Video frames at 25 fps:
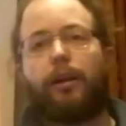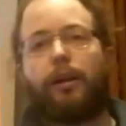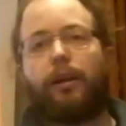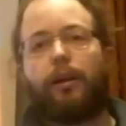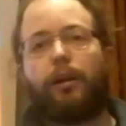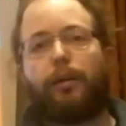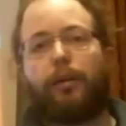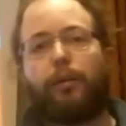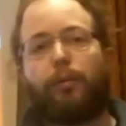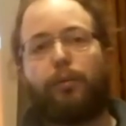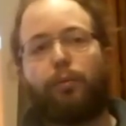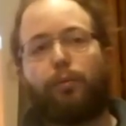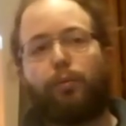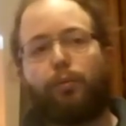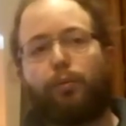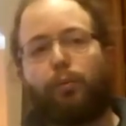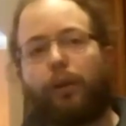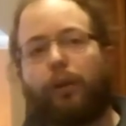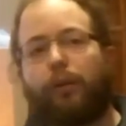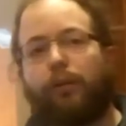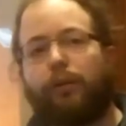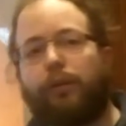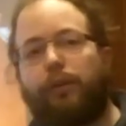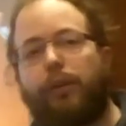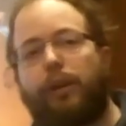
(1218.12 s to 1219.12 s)
Uh,
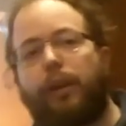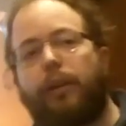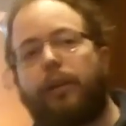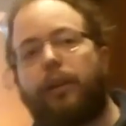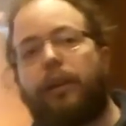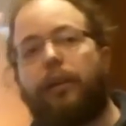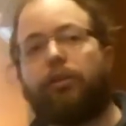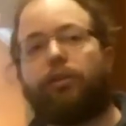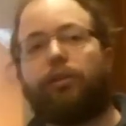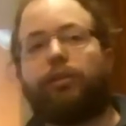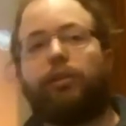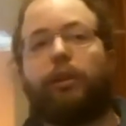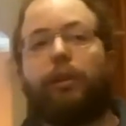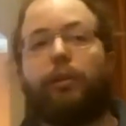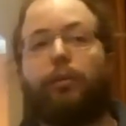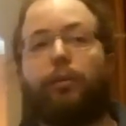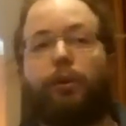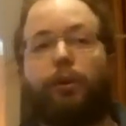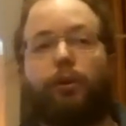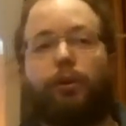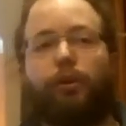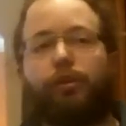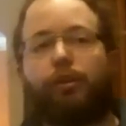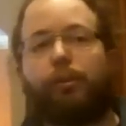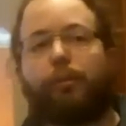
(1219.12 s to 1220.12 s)
whether that actually
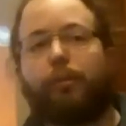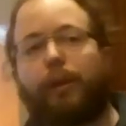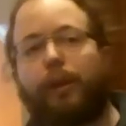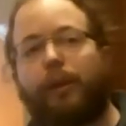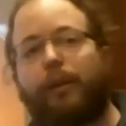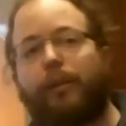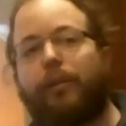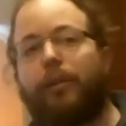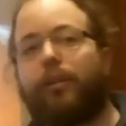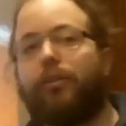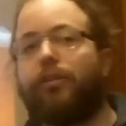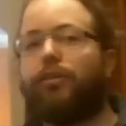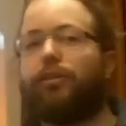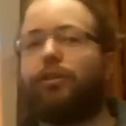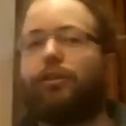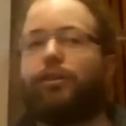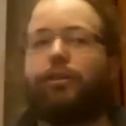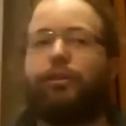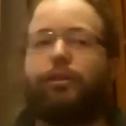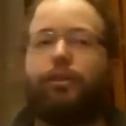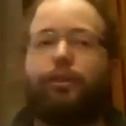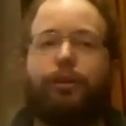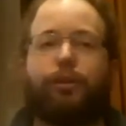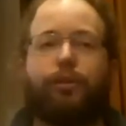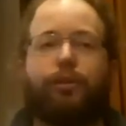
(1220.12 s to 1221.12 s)
works in
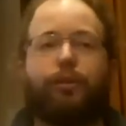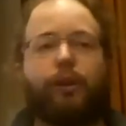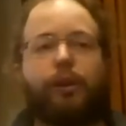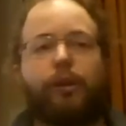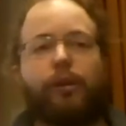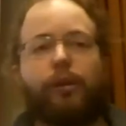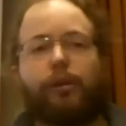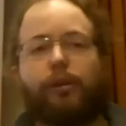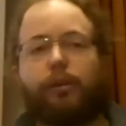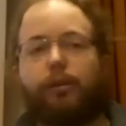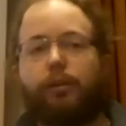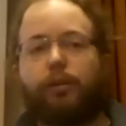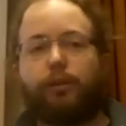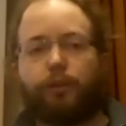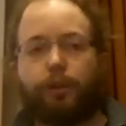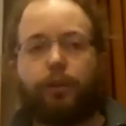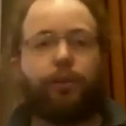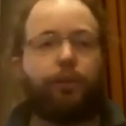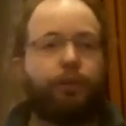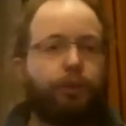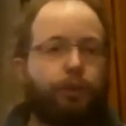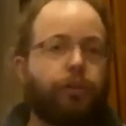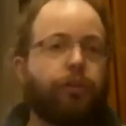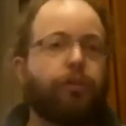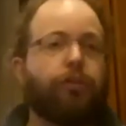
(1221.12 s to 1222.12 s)
practice, you know, that, uh, there,
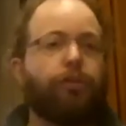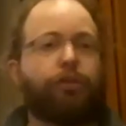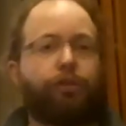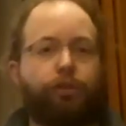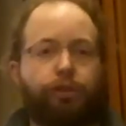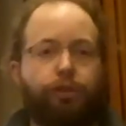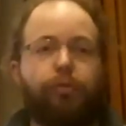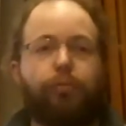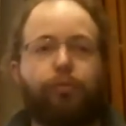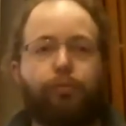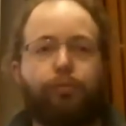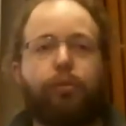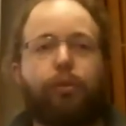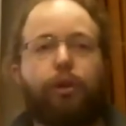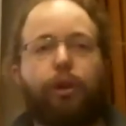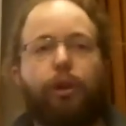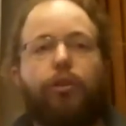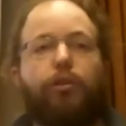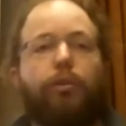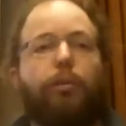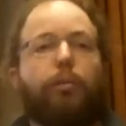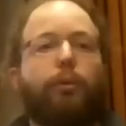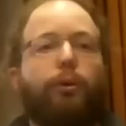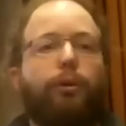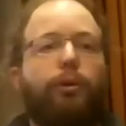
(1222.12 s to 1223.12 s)
there's
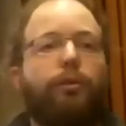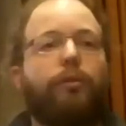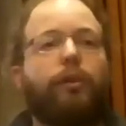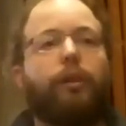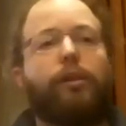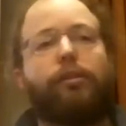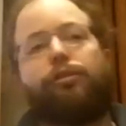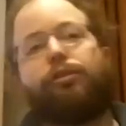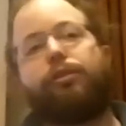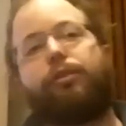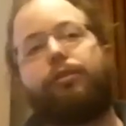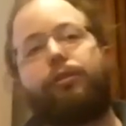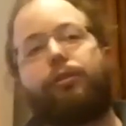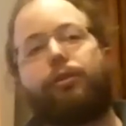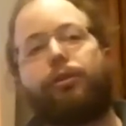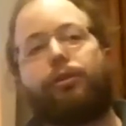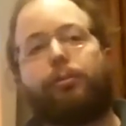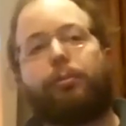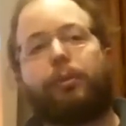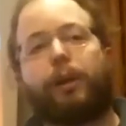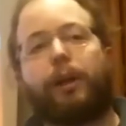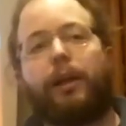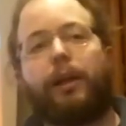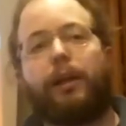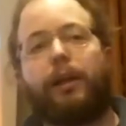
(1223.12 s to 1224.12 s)
other motivation, of
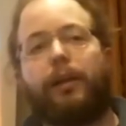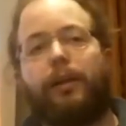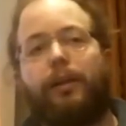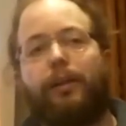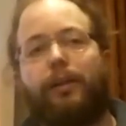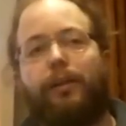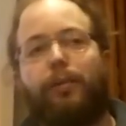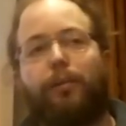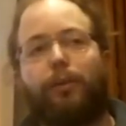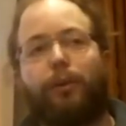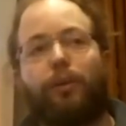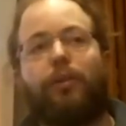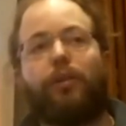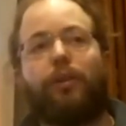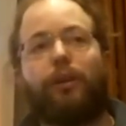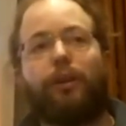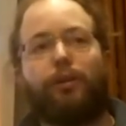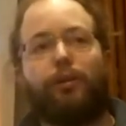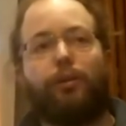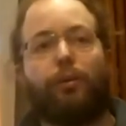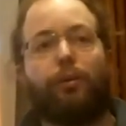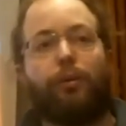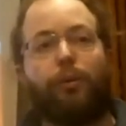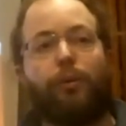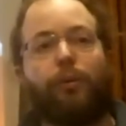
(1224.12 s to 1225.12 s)
course, behind
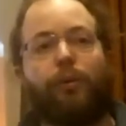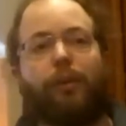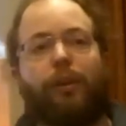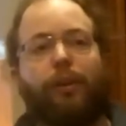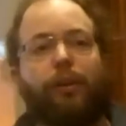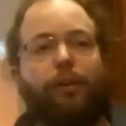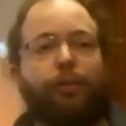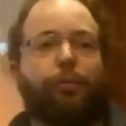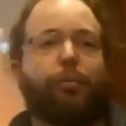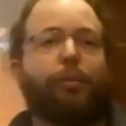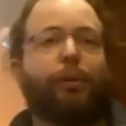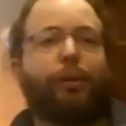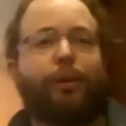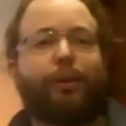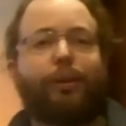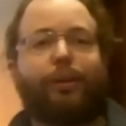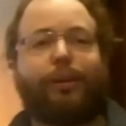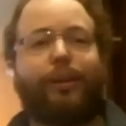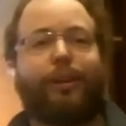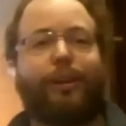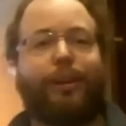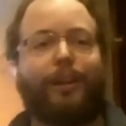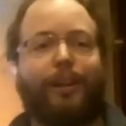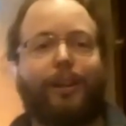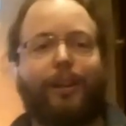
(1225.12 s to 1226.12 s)
wanting to own things, but
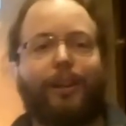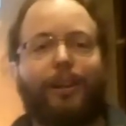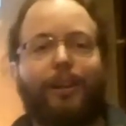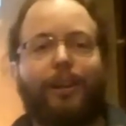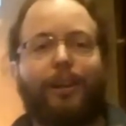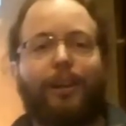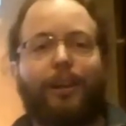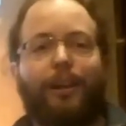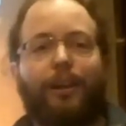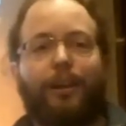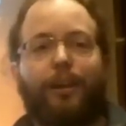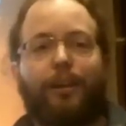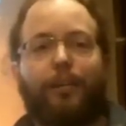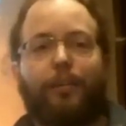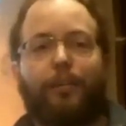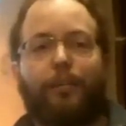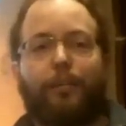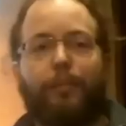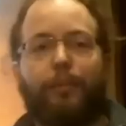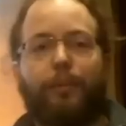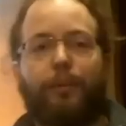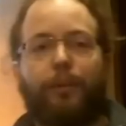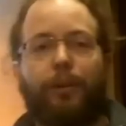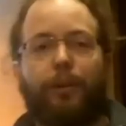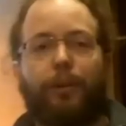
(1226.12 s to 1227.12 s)
um,
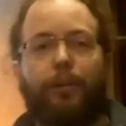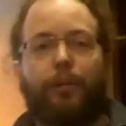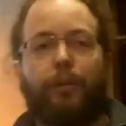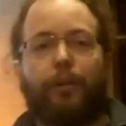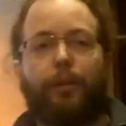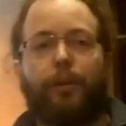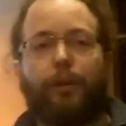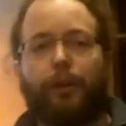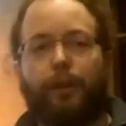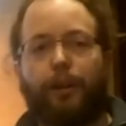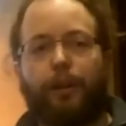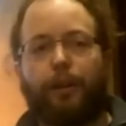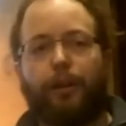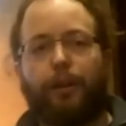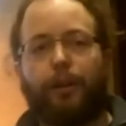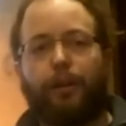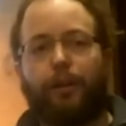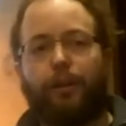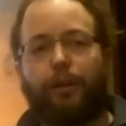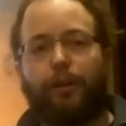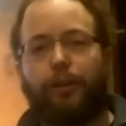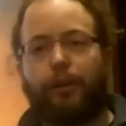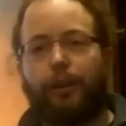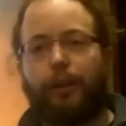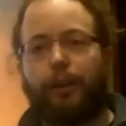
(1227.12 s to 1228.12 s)
but uh, you
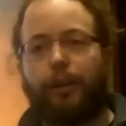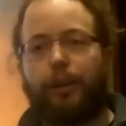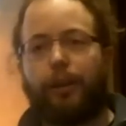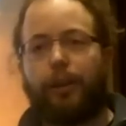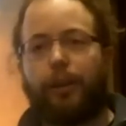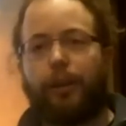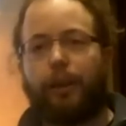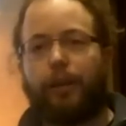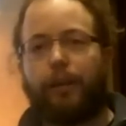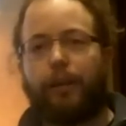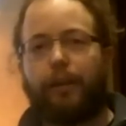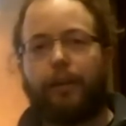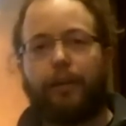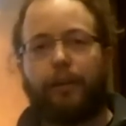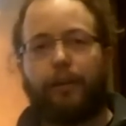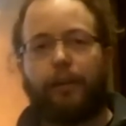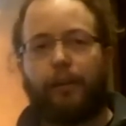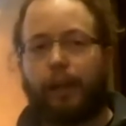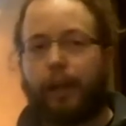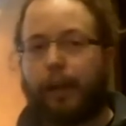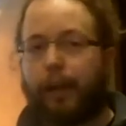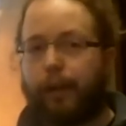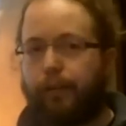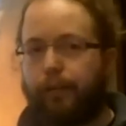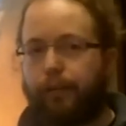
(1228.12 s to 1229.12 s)
know, the I think
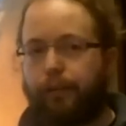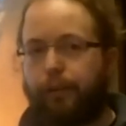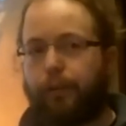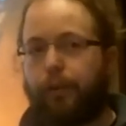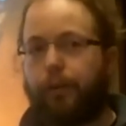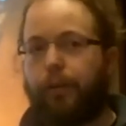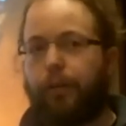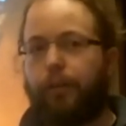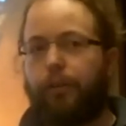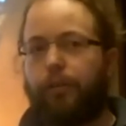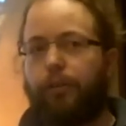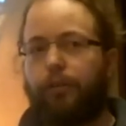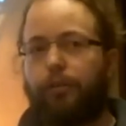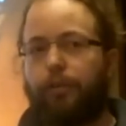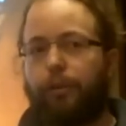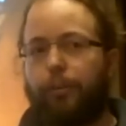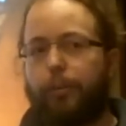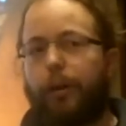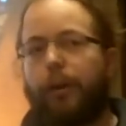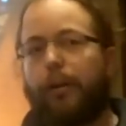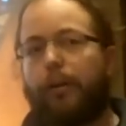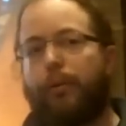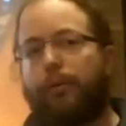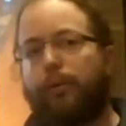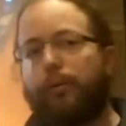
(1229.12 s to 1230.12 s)
the line of thought
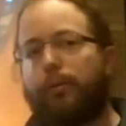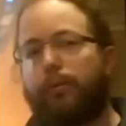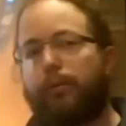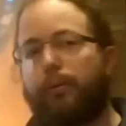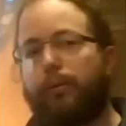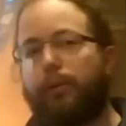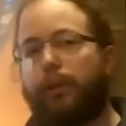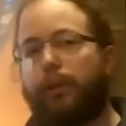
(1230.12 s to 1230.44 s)
somehow